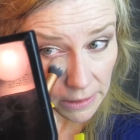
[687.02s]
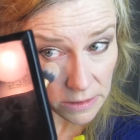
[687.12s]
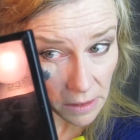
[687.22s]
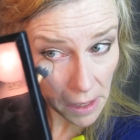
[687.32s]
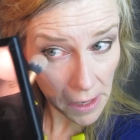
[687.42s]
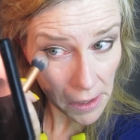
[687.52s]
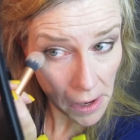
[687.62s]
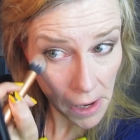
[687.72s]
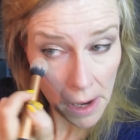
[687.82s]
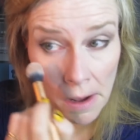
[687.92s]
this on,
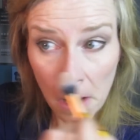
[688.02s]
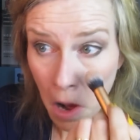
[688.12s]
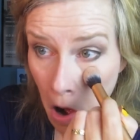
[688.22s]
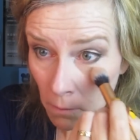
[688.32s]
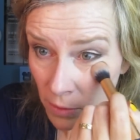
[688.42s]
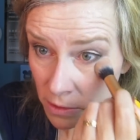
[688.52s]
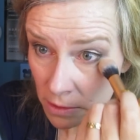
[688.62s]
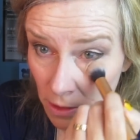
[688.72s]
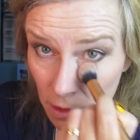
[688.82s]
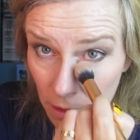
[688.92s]

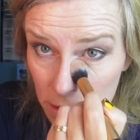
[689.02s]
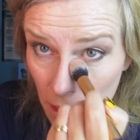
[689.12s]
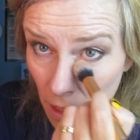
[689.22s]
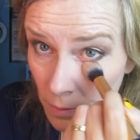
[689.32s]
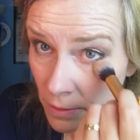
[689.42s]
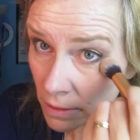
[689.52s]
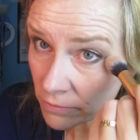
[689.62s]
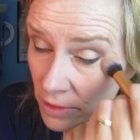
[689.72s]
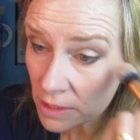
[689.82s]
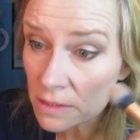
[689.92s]
pushing it on top
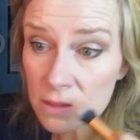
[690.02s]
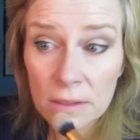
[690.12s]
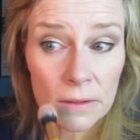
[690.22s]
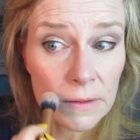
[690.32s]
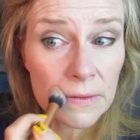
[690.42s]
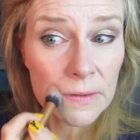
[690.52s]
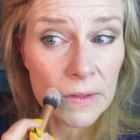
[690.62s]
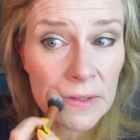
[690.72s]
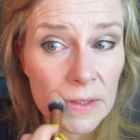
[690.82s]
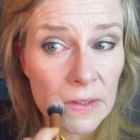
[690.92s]
of the concealer
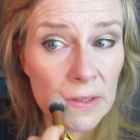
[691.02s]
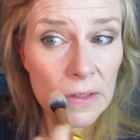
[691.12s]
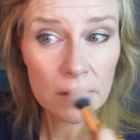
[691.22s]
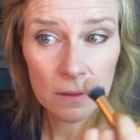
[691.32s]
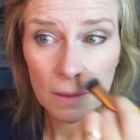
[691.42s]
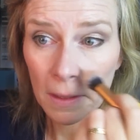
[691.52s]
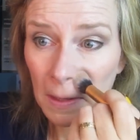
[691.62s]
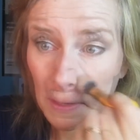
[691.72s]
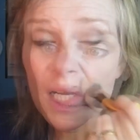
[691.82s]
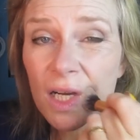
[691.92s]
here.
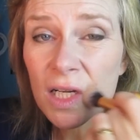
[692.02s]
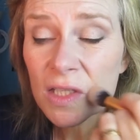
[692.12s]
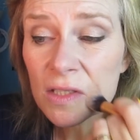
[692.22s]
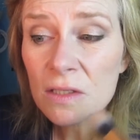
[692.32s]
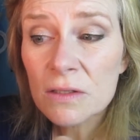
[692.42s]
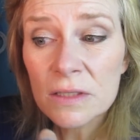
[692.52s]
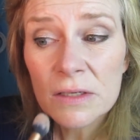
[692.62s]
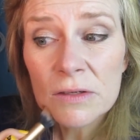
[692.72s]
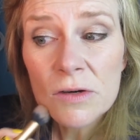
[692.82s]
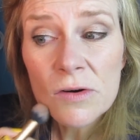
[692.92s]
Concealer in the
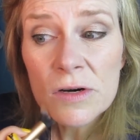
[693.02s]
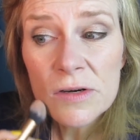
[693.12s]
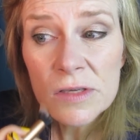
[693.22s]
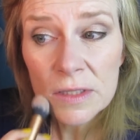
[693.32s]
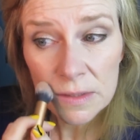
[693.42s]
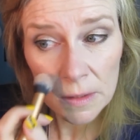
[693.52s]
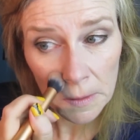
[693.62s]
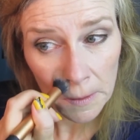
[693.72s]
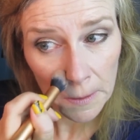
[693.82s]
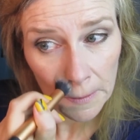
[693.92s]
outer corners,
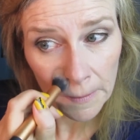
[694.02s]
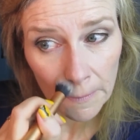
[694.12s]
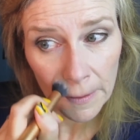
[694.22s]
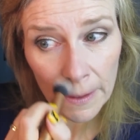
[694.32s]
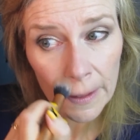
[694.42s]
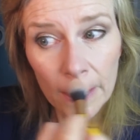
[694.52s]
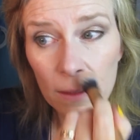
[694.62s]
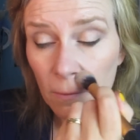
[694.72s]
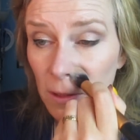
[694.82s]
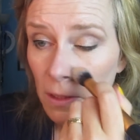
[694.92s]
concealer where I had
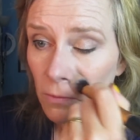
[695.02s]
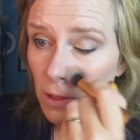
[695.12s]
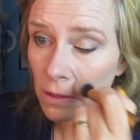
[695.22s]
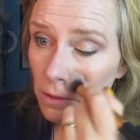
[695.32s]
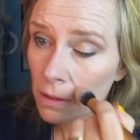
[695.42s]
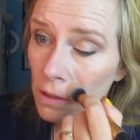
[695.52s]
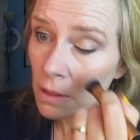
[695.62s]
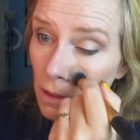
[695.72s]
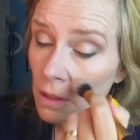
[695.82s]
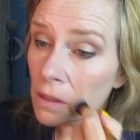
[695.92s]
a really weird
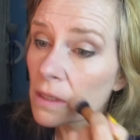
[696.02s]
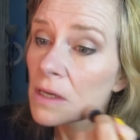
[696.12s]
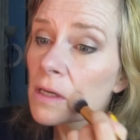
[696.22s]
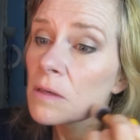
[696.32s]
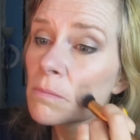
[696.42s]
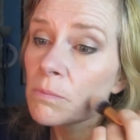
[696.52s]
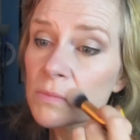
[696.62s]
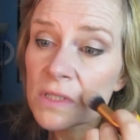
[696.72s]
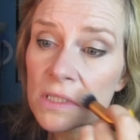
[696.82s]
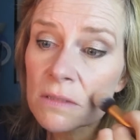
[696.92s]

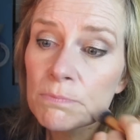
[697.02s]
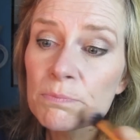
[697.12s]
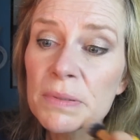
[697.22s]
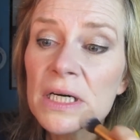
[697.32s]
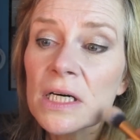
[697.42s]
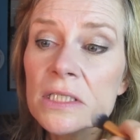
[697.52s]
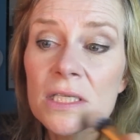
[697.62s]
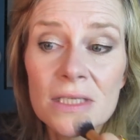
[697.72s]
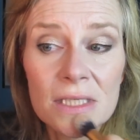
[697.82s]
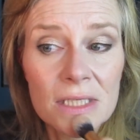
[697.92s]

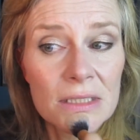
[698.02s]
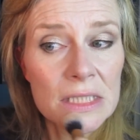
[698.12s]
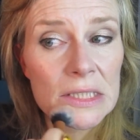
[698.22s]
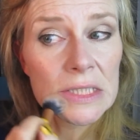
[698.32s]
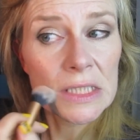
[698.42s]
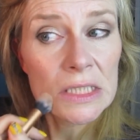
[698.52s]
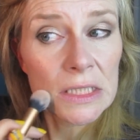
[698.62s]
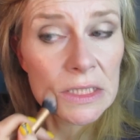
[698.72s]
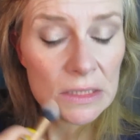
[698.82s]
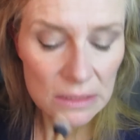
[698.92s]
spot, as they say
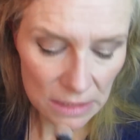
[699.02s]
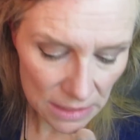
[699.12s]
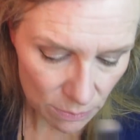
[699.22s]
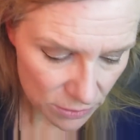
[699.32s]
in Great